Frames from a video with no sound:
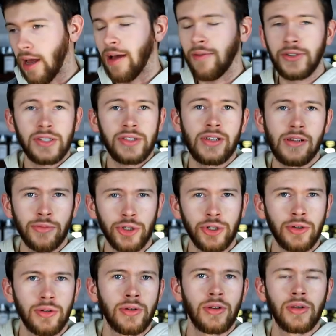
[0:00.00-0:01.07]
obviously, I'm
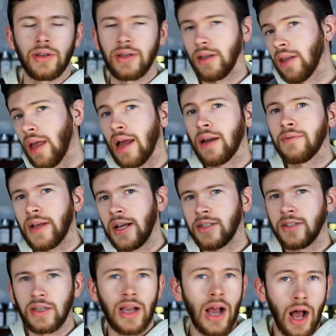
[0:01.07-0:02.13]
sure a lot of
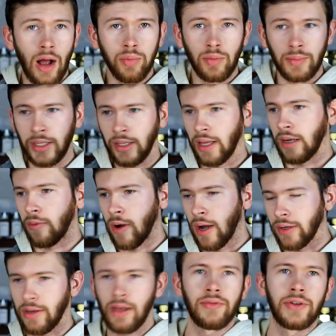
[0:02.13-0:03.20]
that's a compliment like,
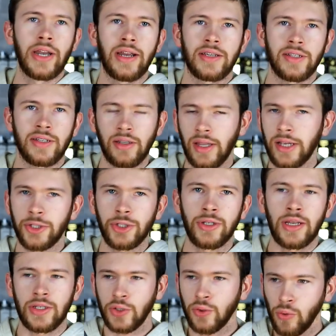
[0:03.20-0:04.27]
wow, you have a nice
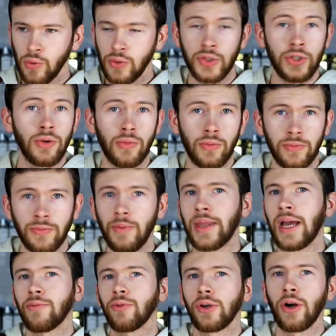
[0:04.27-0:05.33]
collection. That's cool. So, from
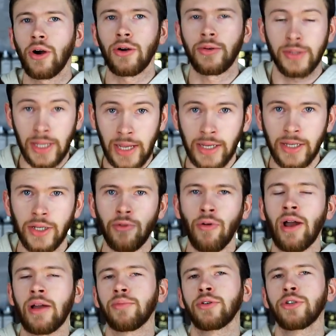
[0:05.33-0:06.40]
that regard, thank
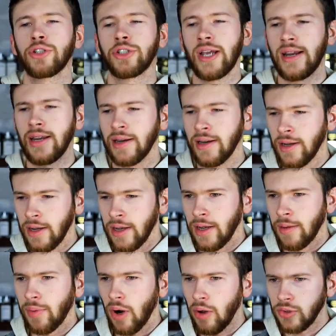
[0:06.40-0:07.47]
you. I appreciate it.
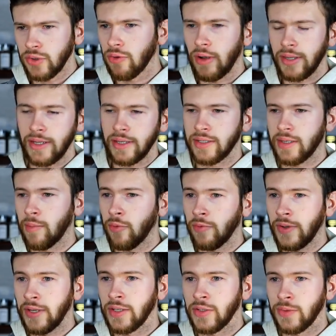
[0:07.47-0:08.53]
But also, I think some
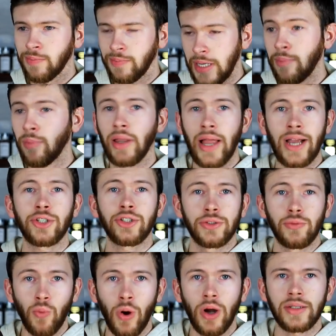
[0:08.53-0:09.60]
of it is people
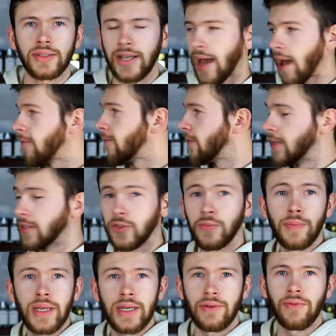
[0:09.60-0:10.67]
actually want to have this
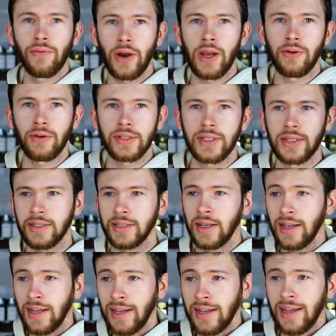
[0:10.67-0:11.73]
many
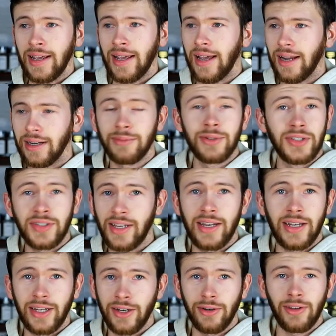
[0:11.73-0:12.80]
fragrances. And I'm just
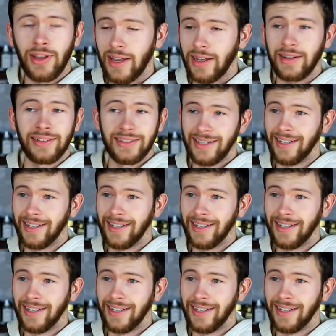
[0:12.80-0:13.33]
sitting here like,